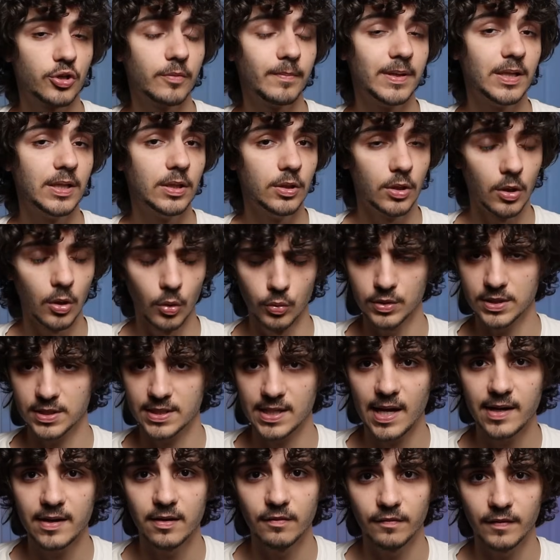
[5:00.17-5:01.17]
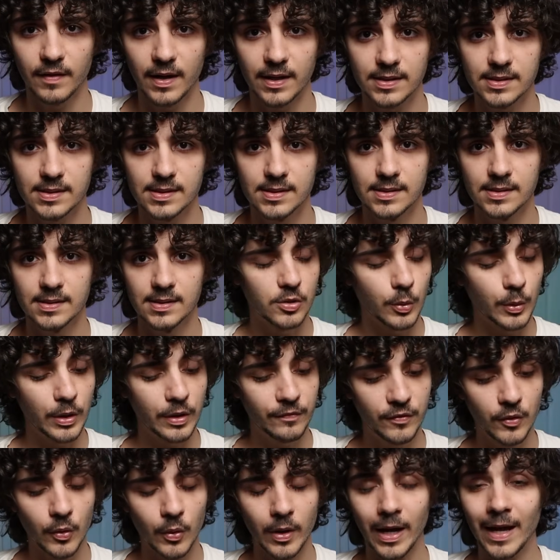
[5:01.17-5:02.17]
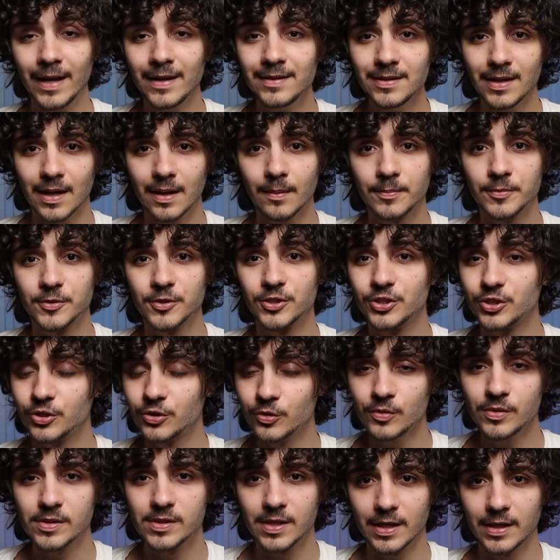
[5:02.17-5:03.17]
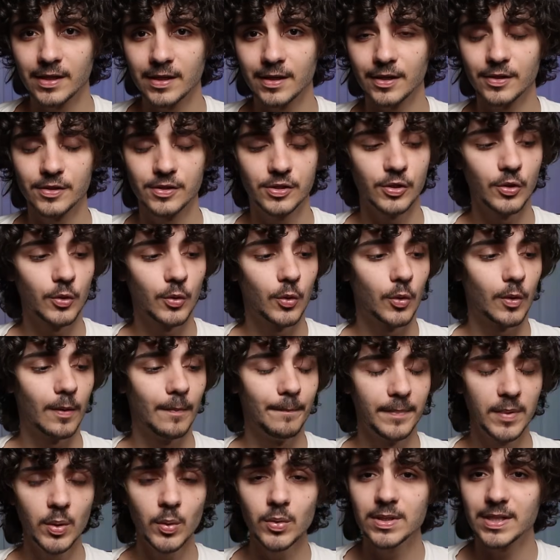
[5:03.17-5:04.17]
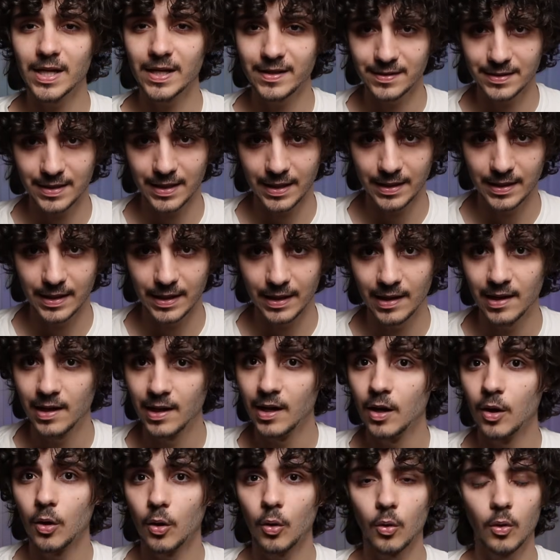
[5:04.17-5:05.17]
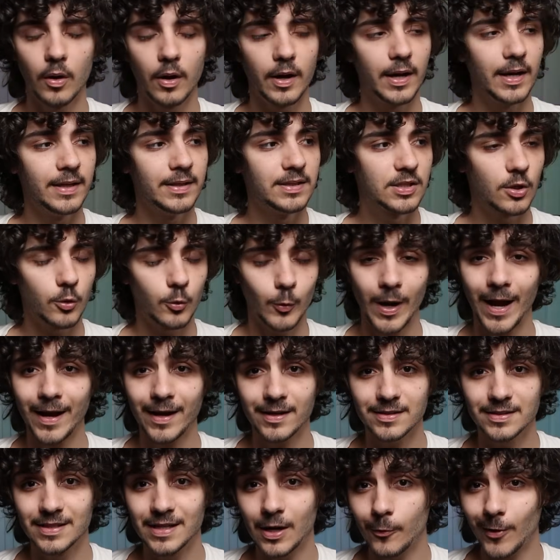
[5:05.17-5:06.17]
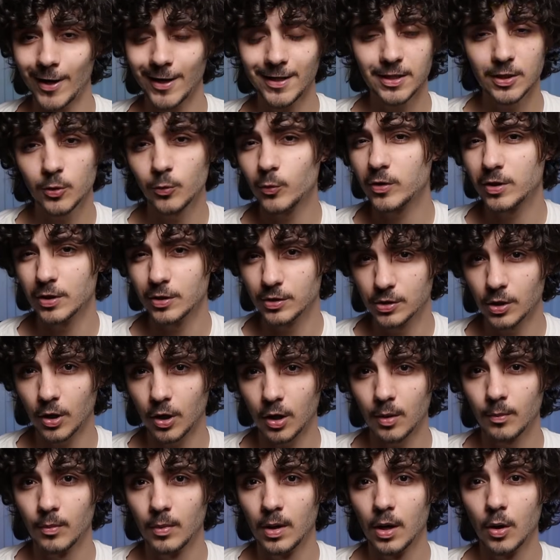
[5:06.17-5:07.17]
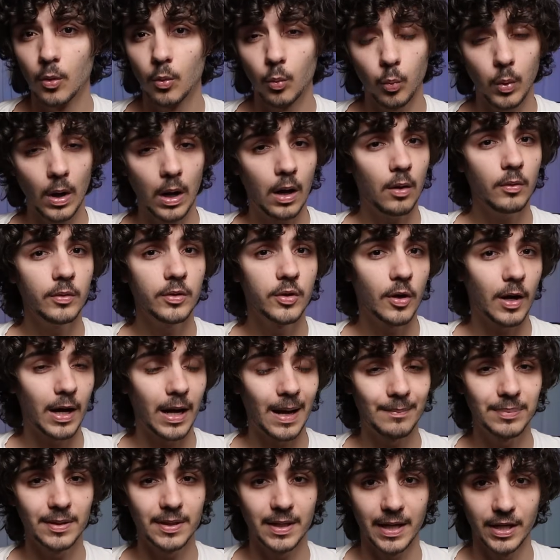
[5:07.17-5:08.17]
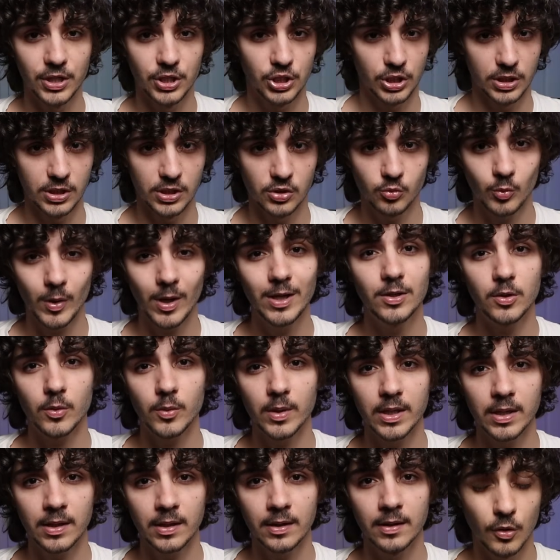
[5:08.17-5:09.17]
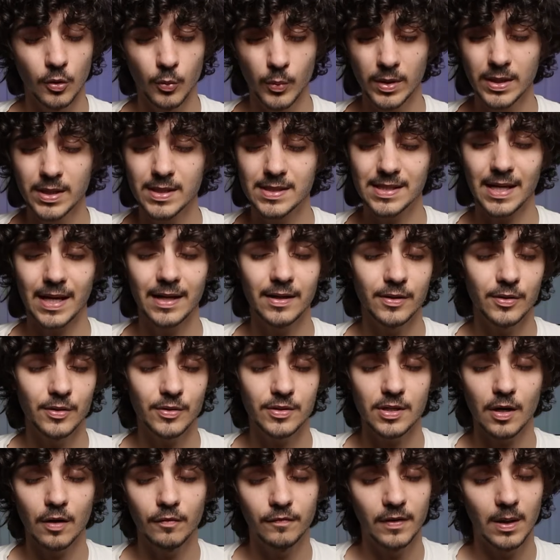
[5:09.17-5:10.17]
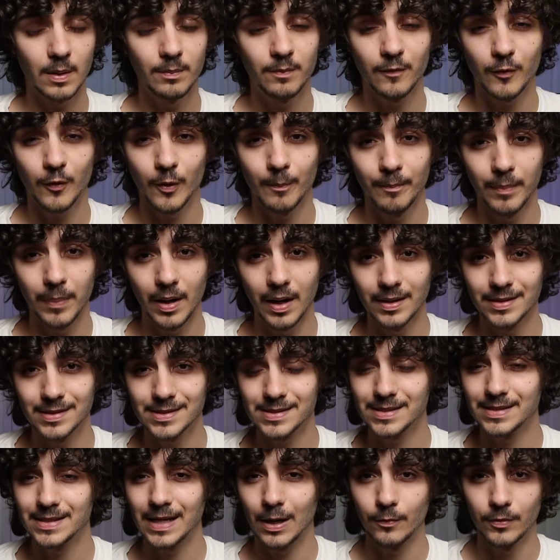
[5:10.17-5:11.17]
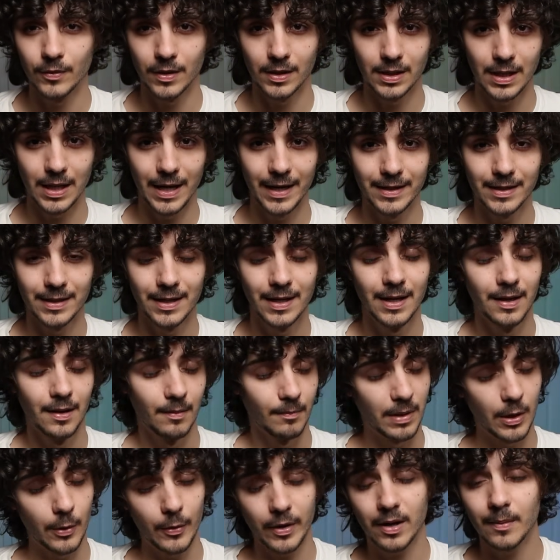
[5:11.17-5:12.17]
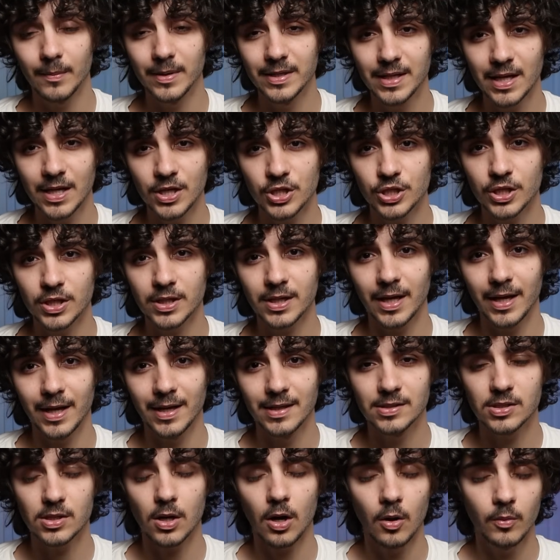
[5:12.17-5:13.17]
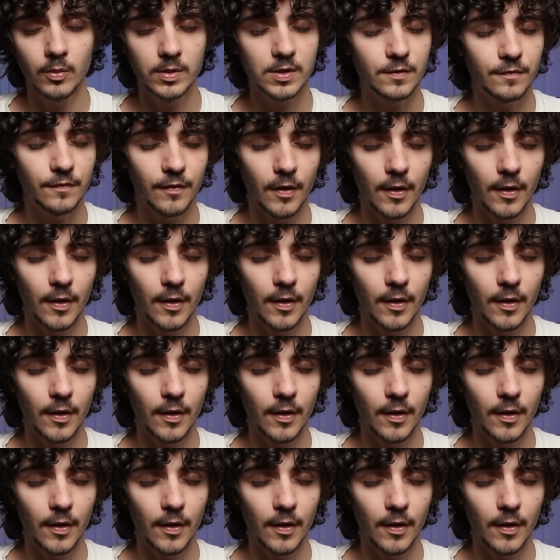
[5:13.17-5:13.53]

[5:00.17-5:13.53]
should be no side effects. So if you end up choosing to mutate data or interact directly with the DOM while your application is rendering, you're really setting yourself up for bugs down the line. My recommendation is always